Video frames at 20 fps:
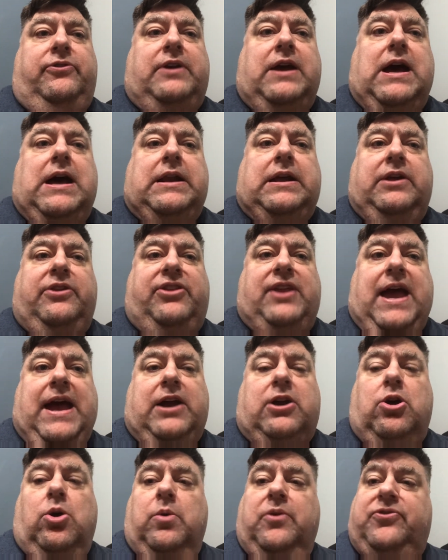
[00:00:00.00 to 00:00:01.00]
got a
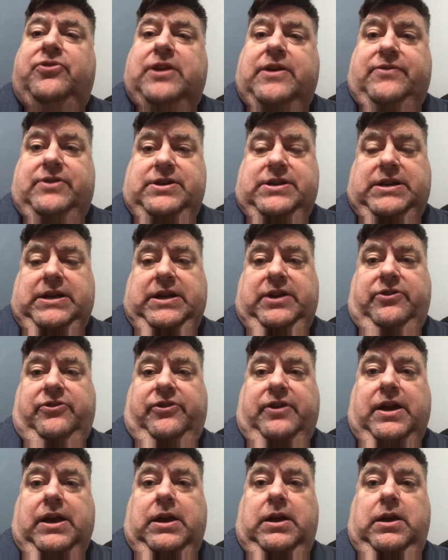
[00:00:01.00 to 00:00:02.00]
THACO of 17,
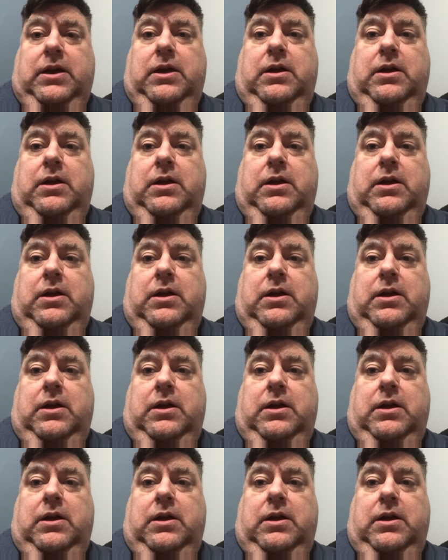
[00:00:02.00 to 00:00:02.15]
say,